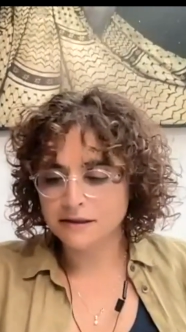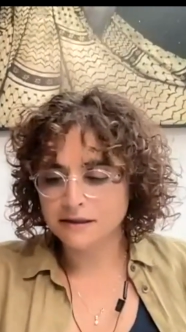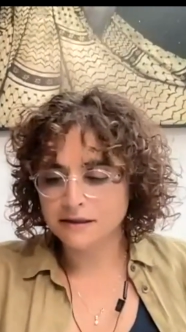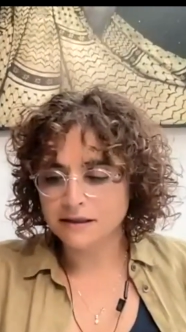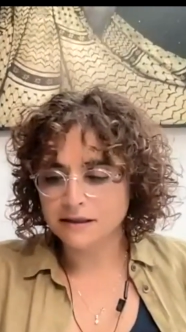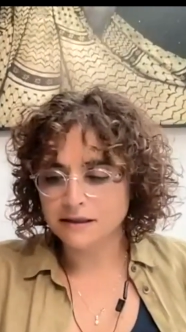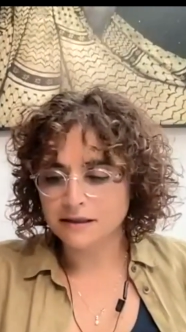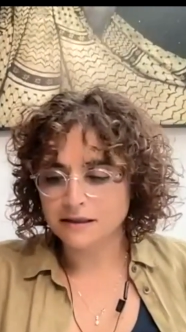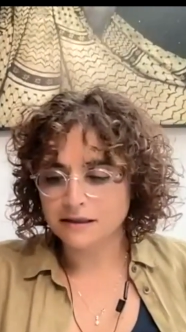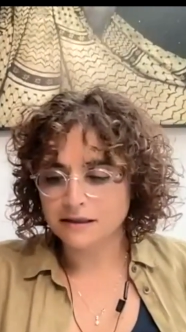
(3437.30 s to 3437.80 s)

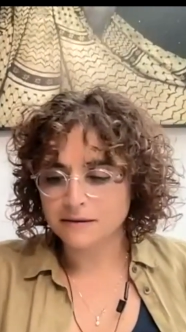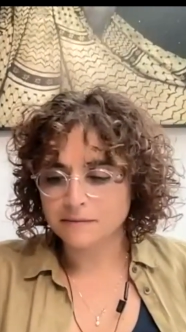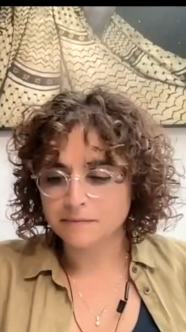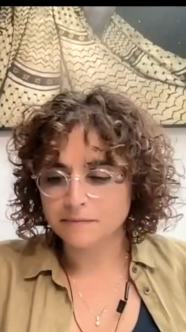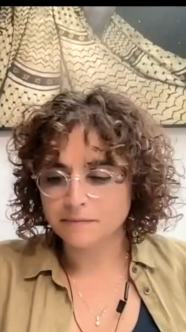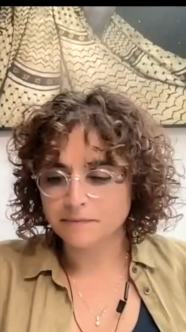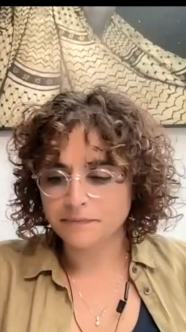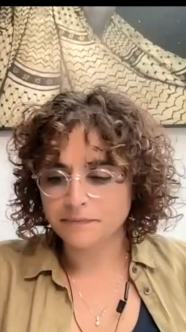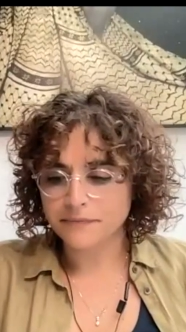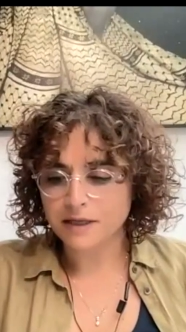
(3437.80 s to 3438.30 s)

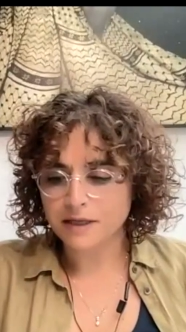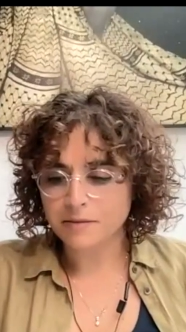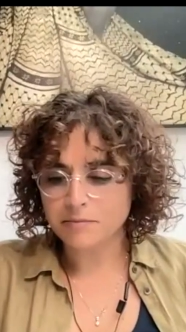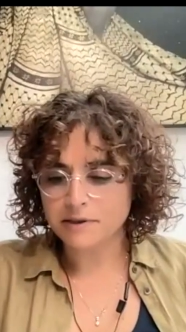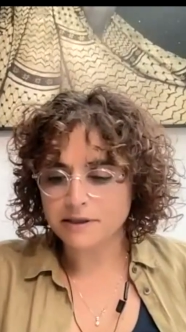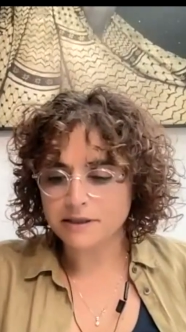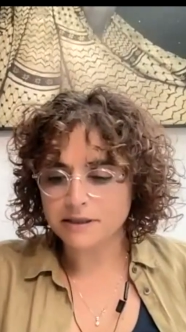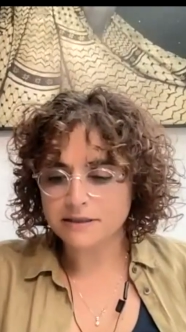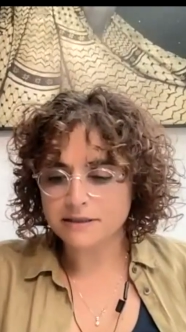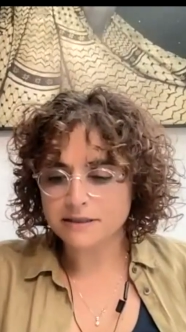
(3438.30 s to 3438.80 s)

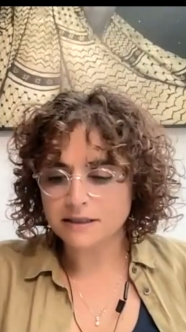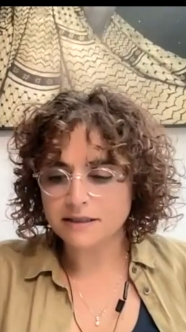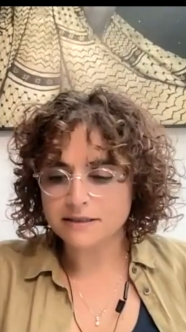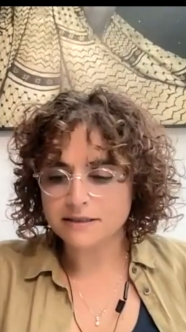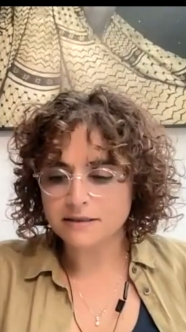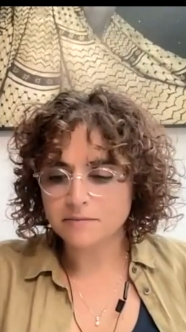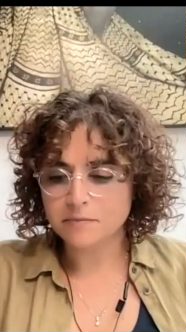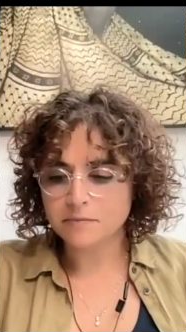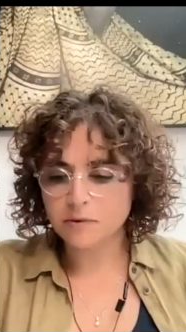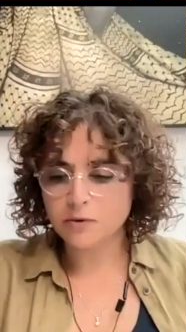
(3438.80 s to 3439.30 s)
But it's
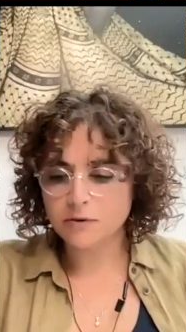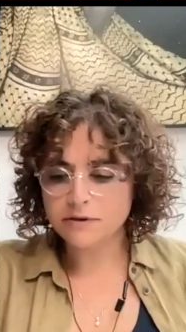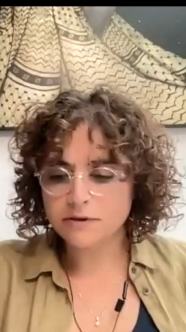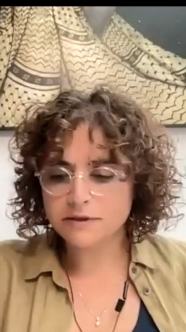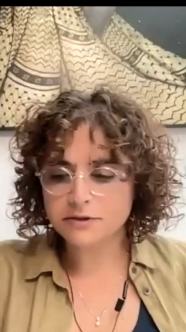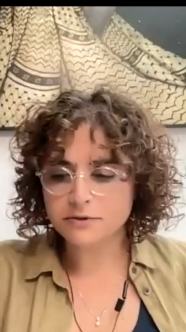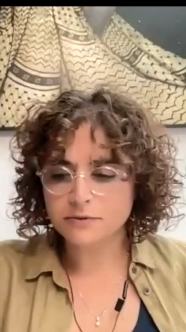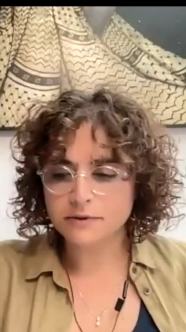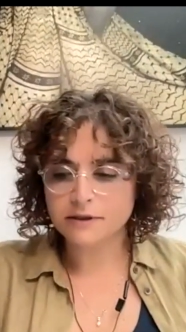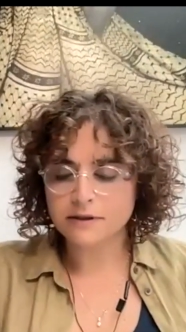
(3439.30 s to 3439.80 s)

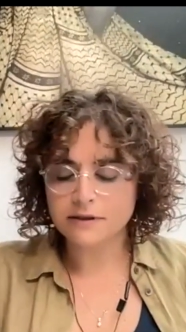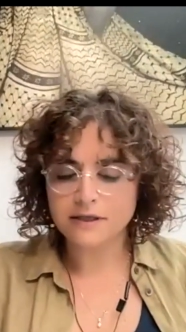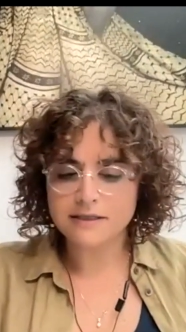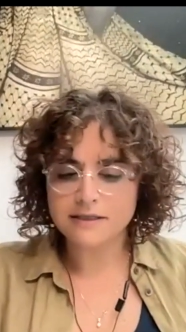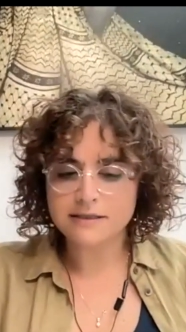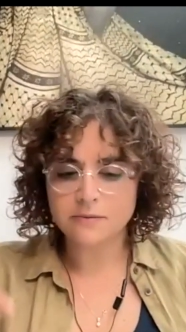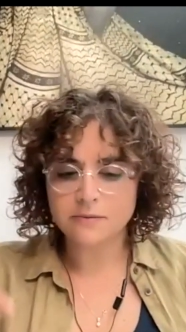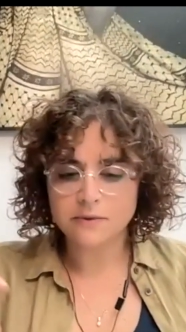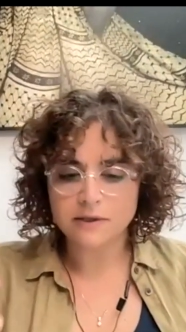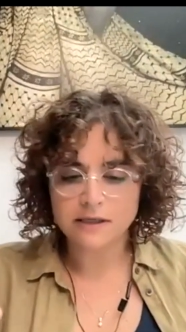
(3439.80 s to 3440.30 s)
important to
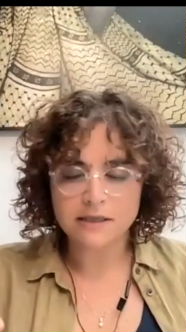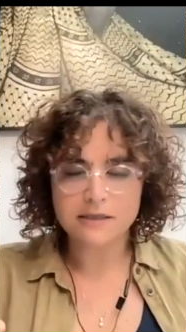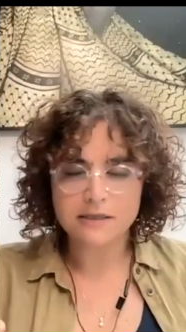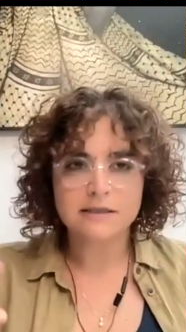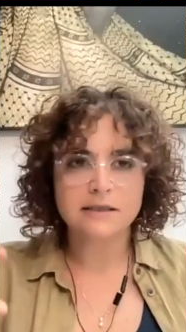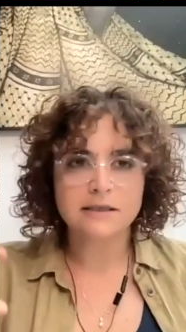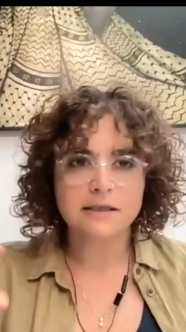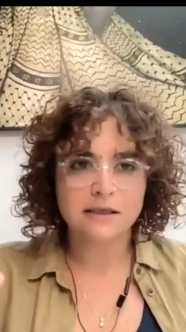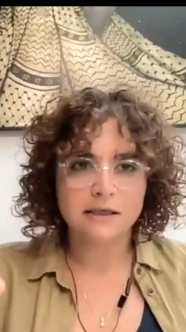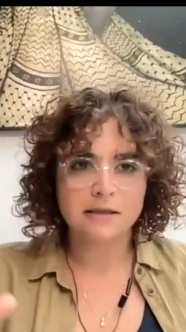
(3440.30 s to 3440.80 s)
realize that we need
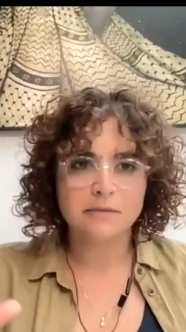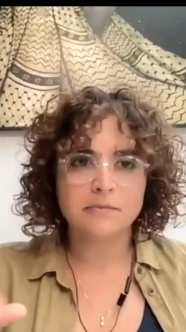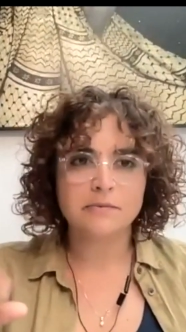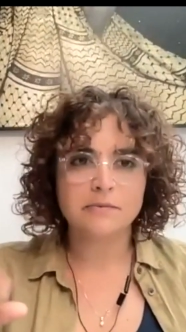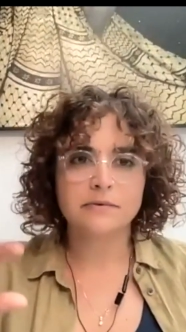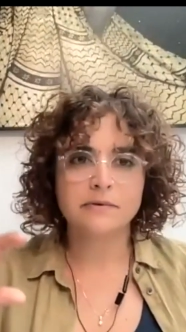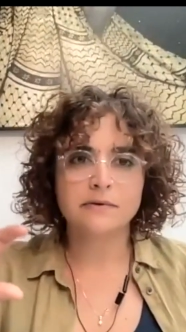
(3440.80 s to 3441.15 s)
to keep